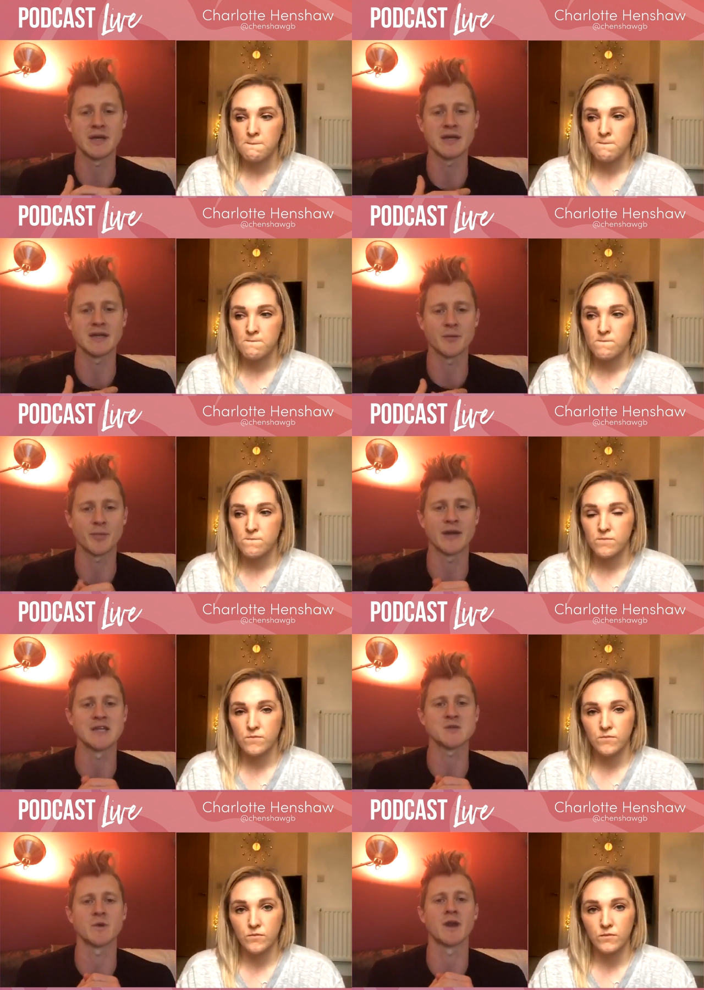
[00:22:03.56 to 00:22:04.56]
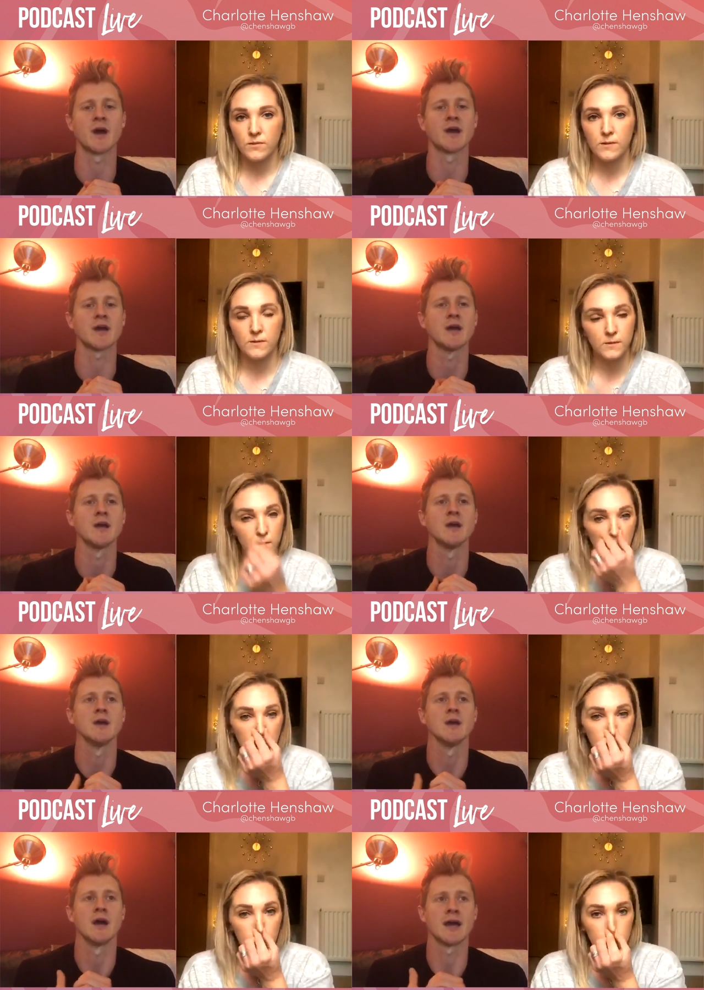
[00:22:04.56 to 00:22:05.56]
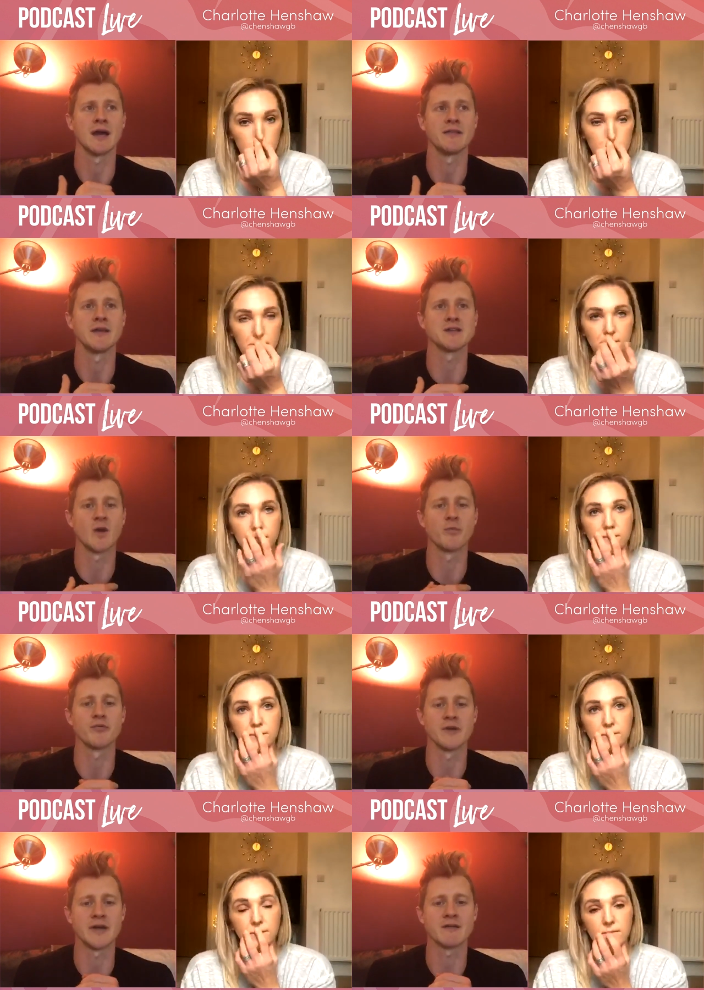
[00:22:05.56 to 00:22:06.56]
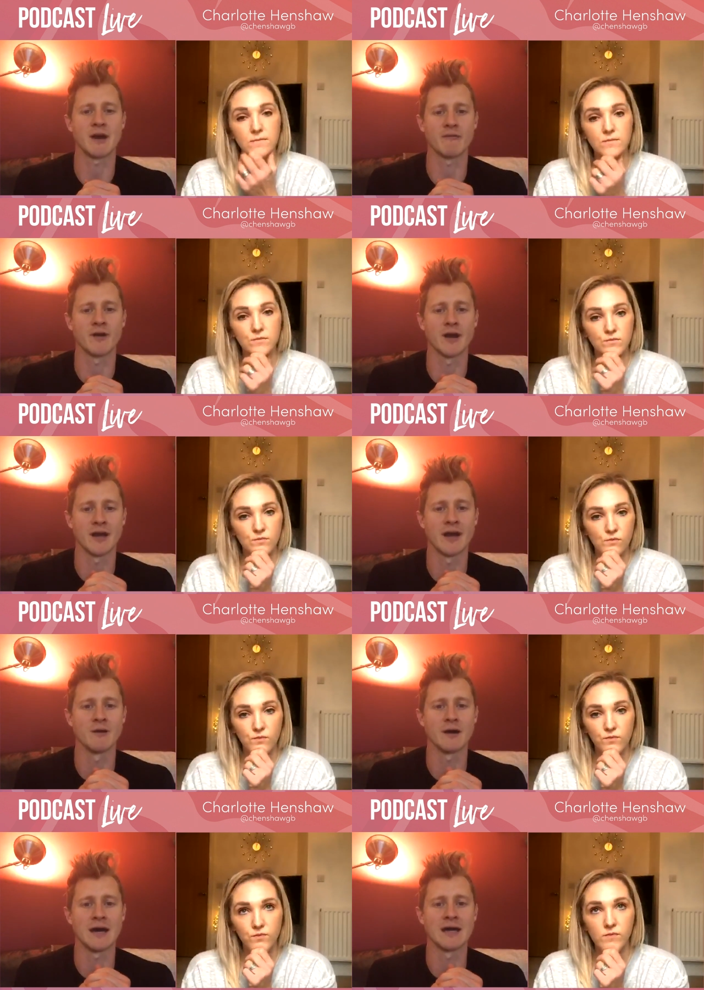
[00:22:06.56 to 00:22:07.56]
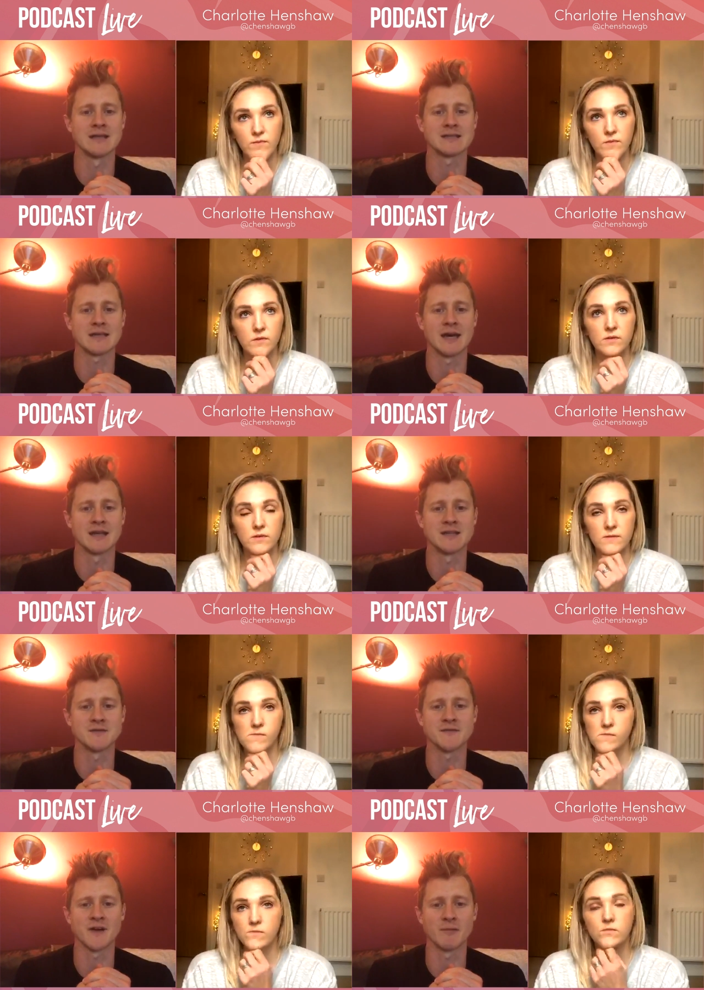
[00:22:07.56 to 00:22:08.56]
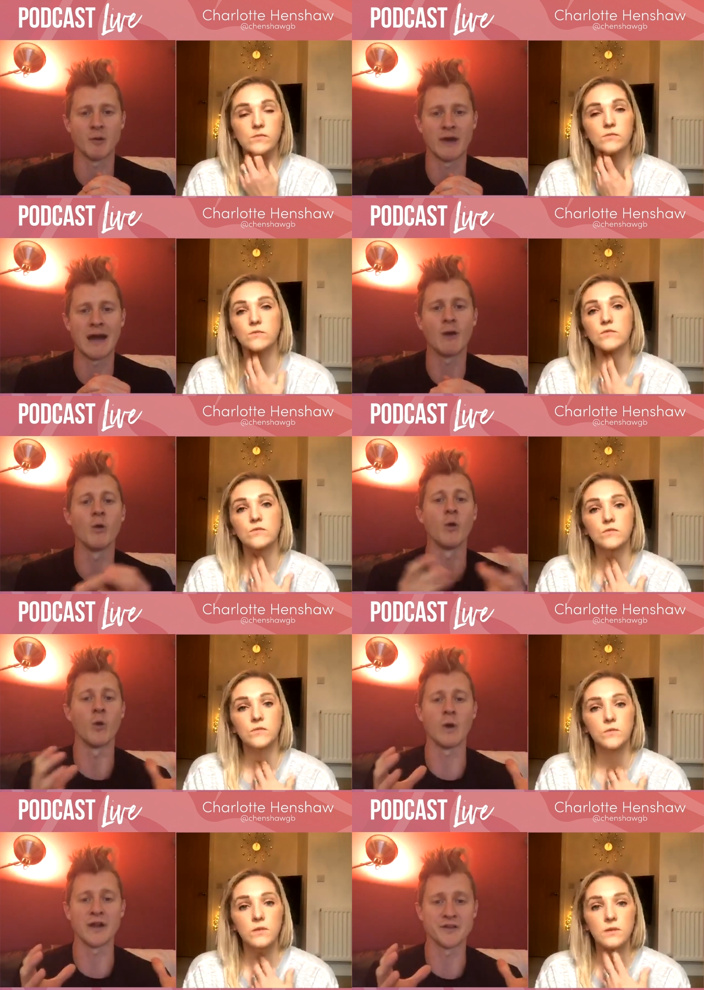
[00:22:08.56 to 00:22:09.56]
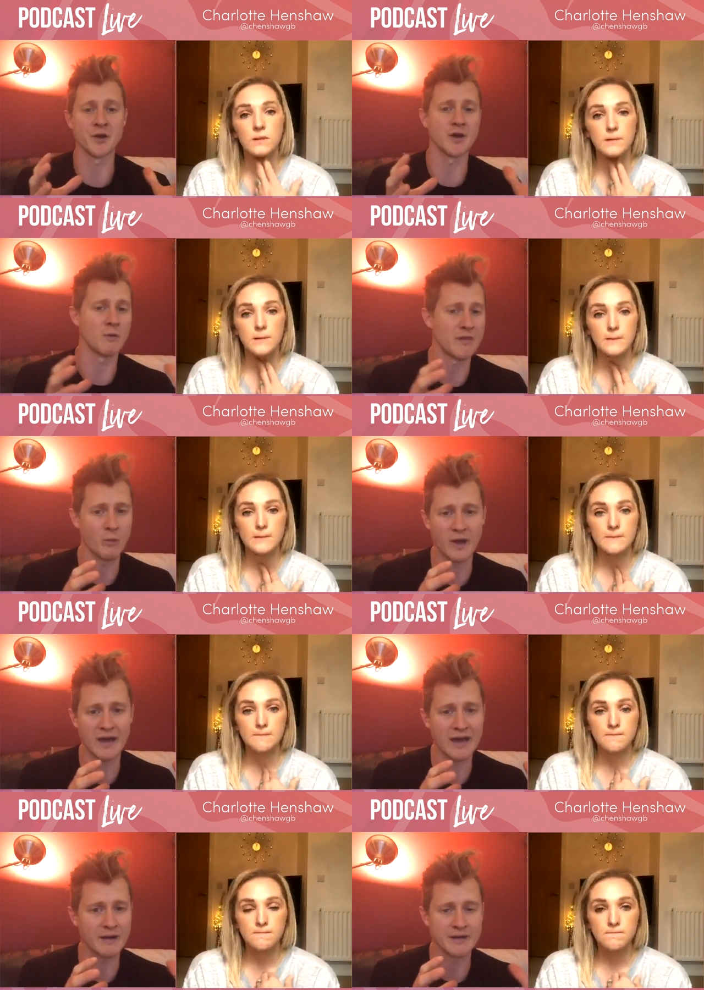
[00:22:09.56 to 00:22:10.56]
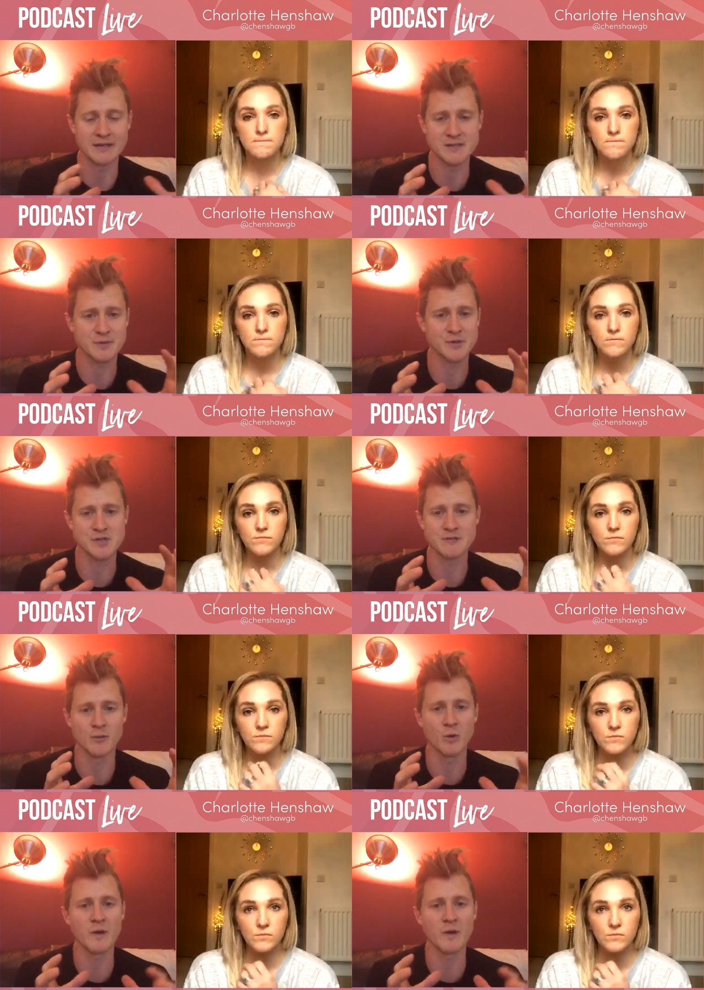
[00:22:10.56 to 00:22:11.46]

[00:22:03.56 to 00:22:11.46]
Speaker 1: in a place where you're like, okay, things are pretty crap right now and I need to find my way out. Or I don't know where the way out is because you've always